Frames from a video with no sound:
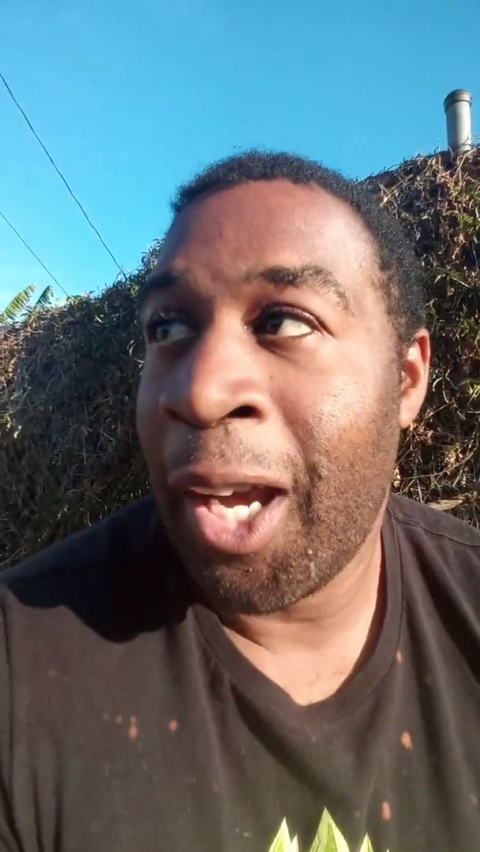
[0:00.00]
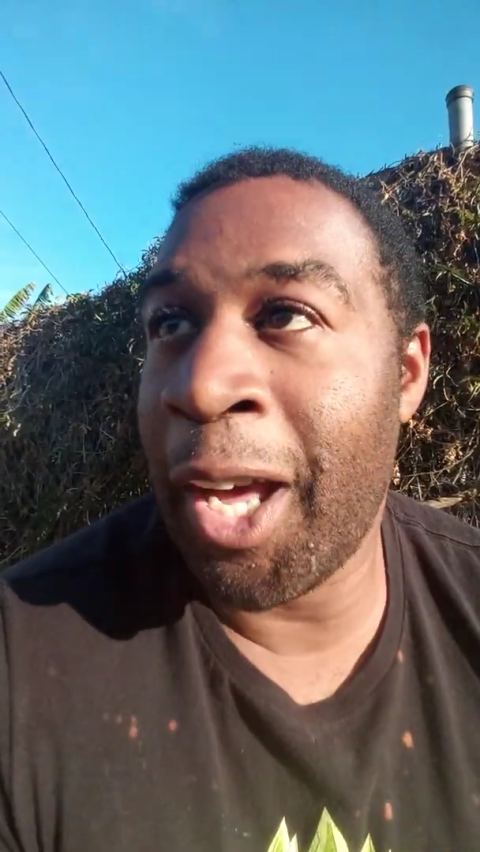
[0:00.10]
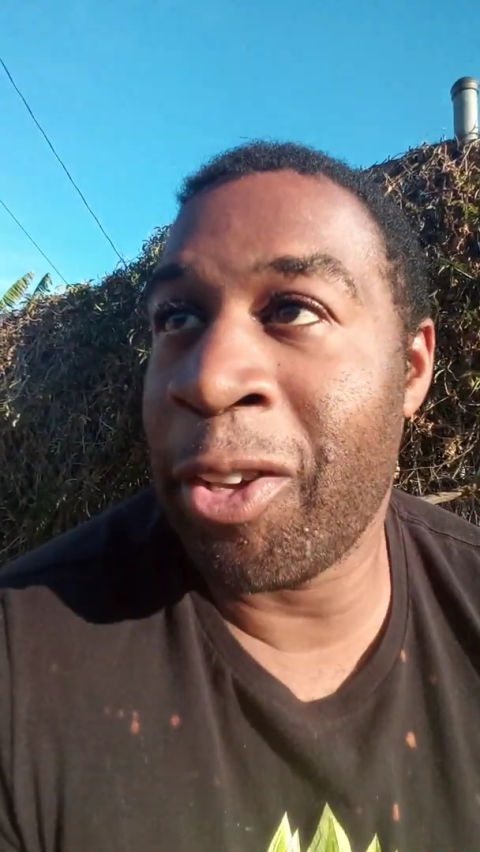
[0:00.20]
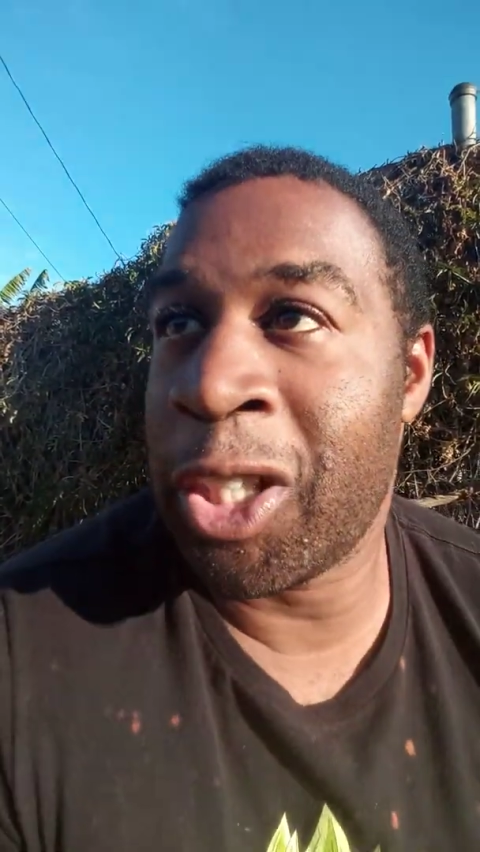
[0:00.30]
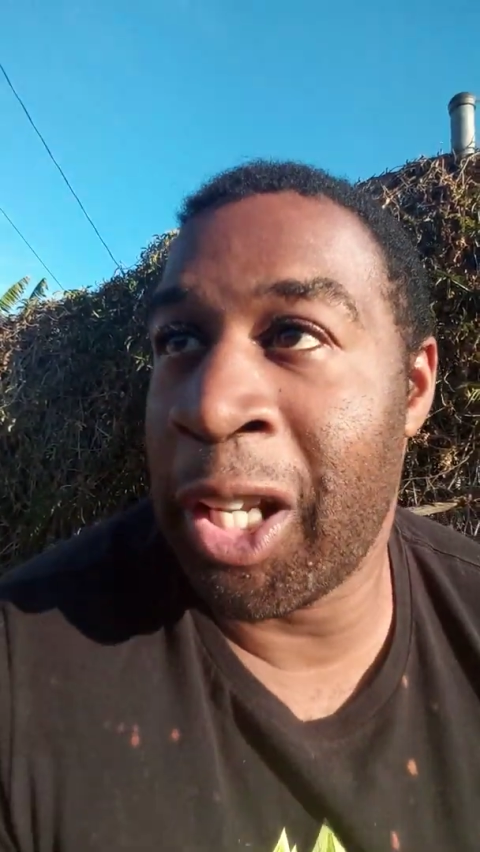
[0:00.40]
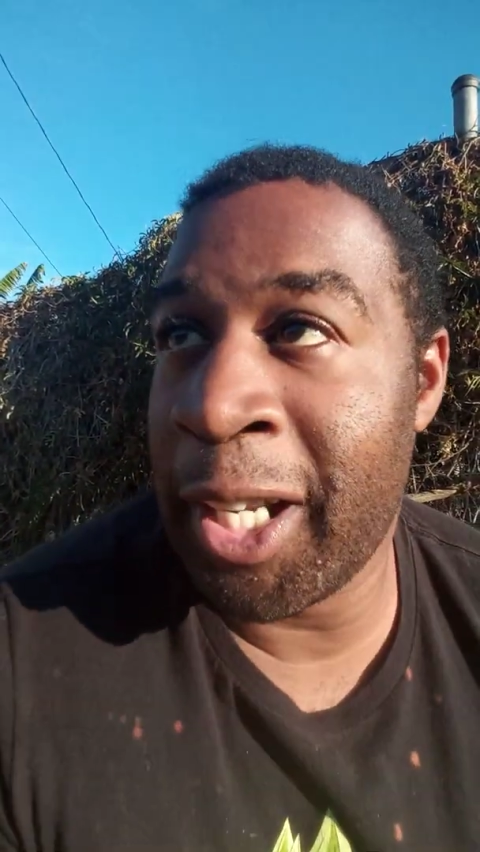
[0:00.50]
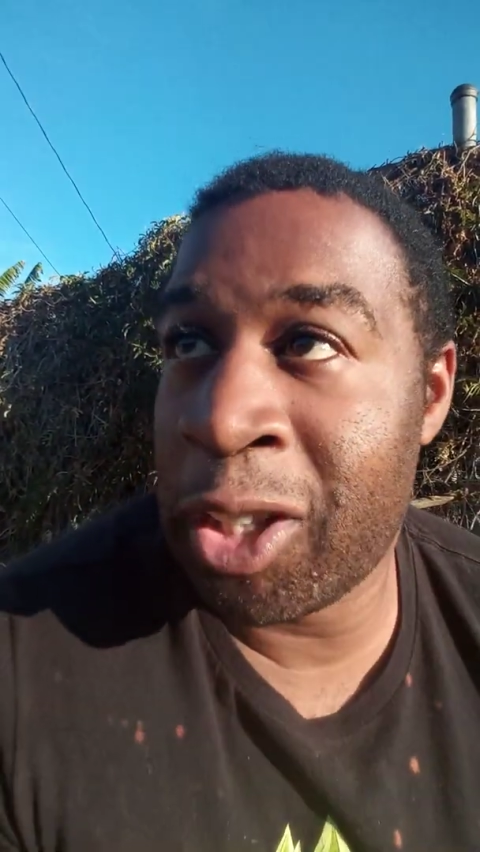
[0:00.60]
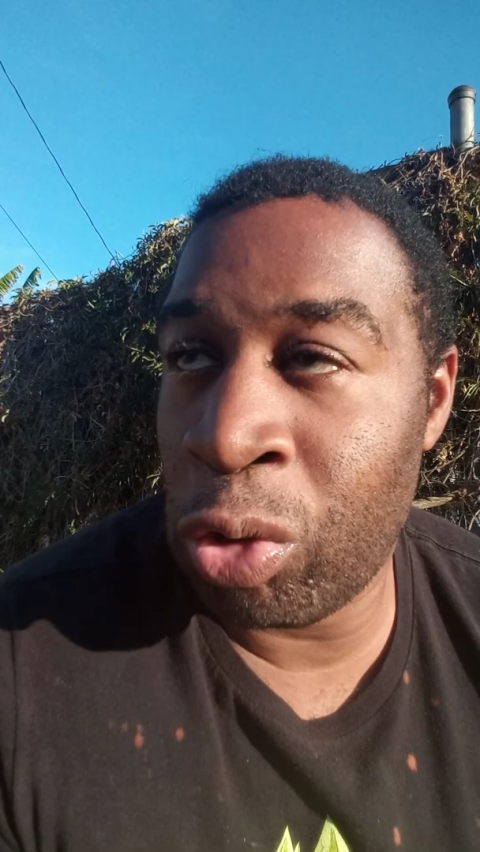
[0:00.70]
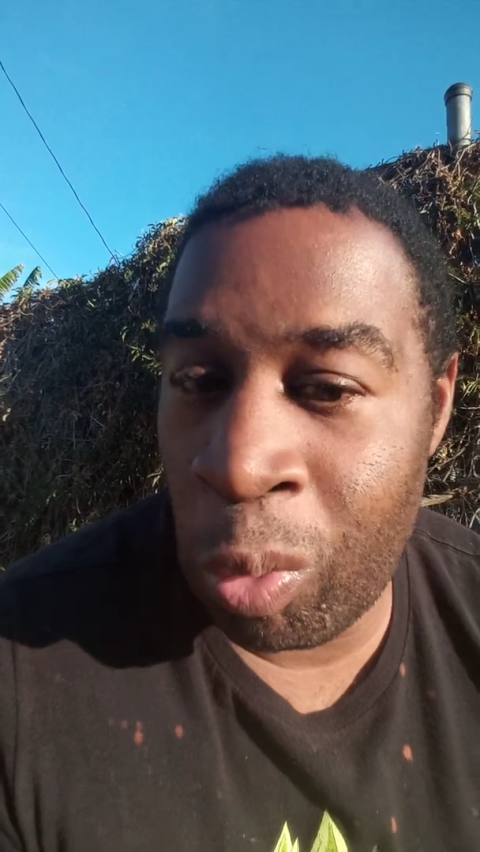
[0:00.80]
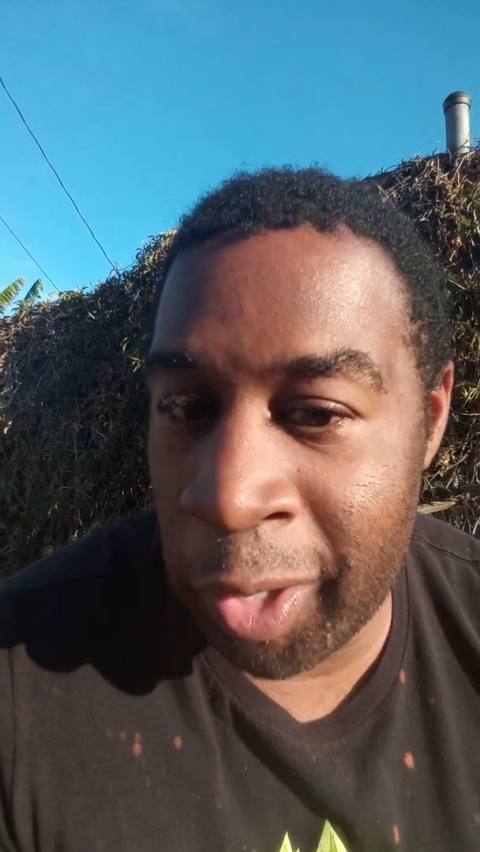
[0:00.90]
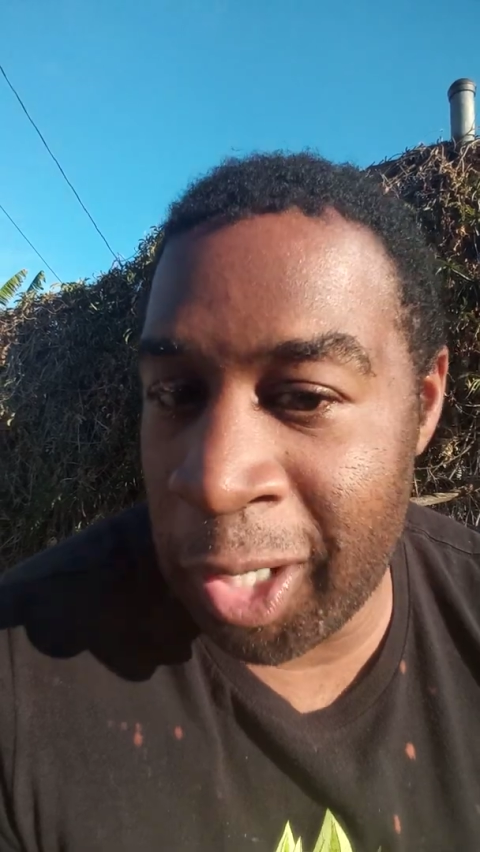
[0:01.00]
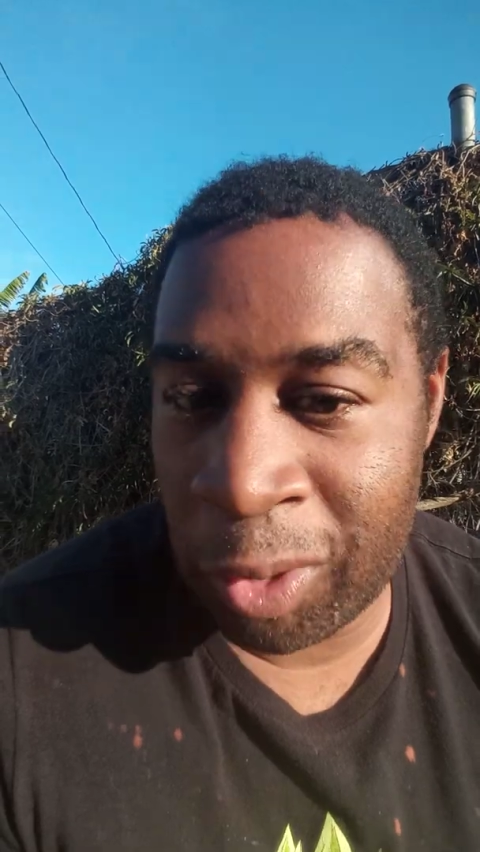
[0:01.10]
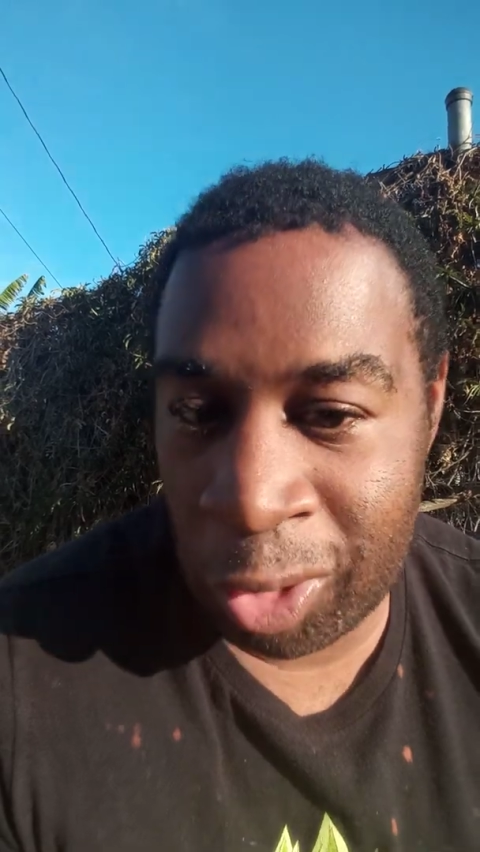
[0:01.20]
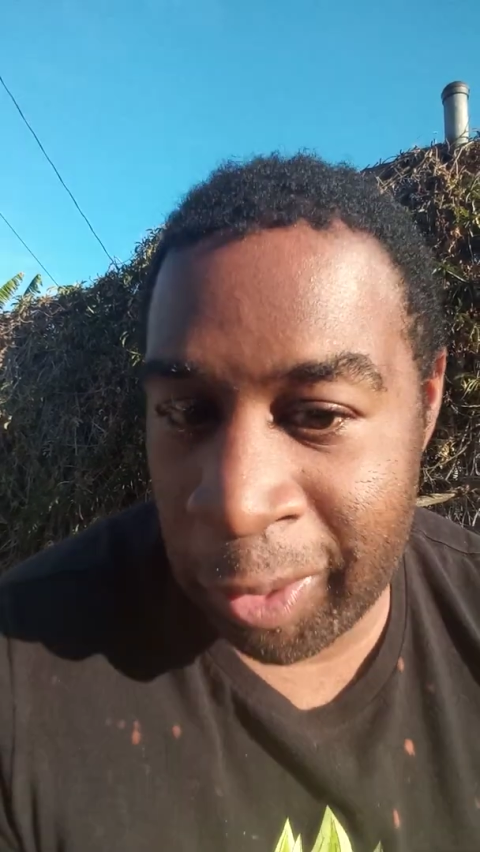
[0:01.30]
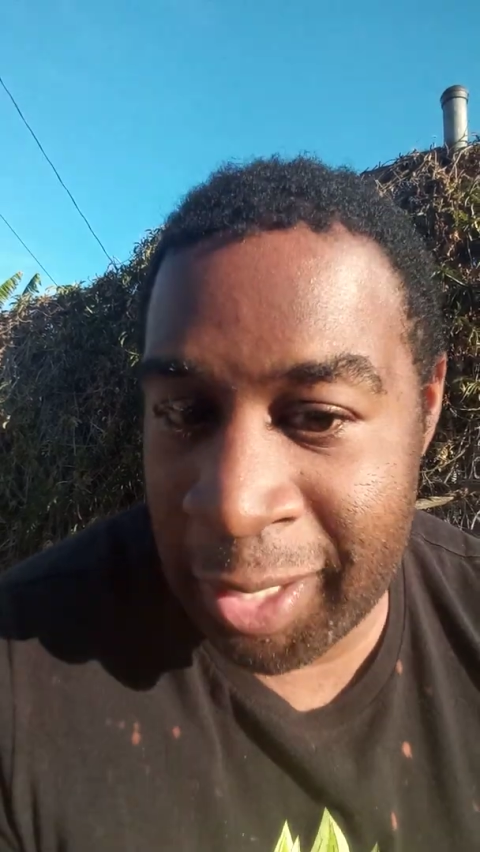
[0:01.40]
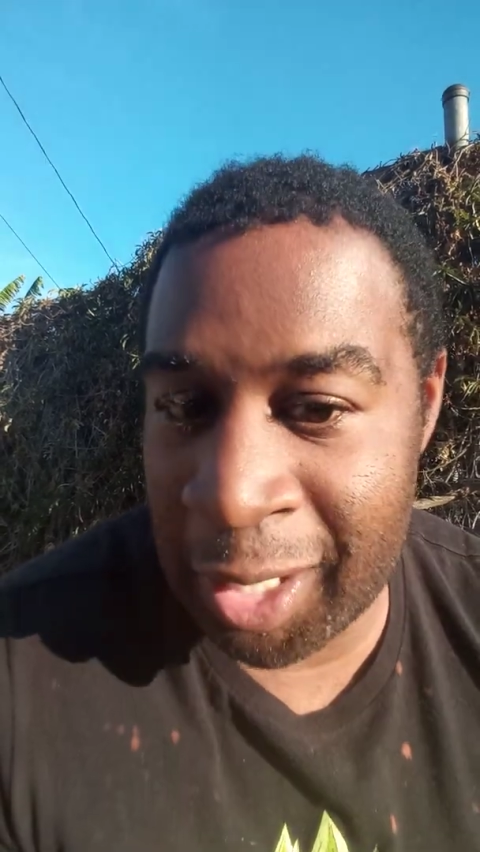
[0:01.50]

and it's like 20 or 30